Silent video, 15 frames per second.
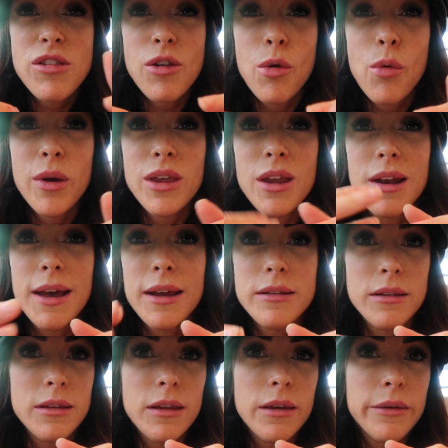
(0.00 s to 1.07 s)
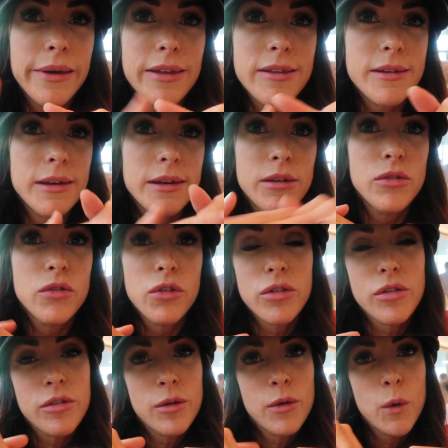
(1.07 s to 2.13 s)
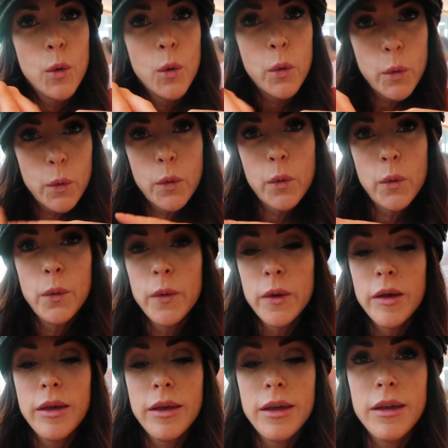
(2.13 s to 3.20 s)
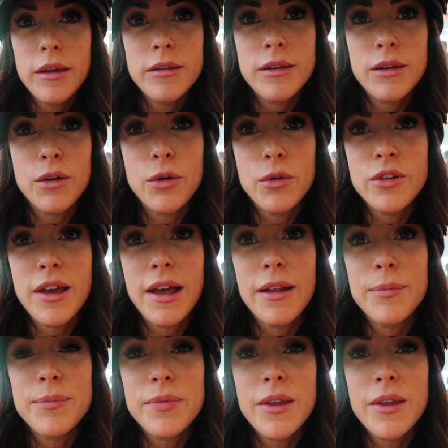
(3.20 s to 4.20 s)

so when you land in the US, then you can just to your hotel.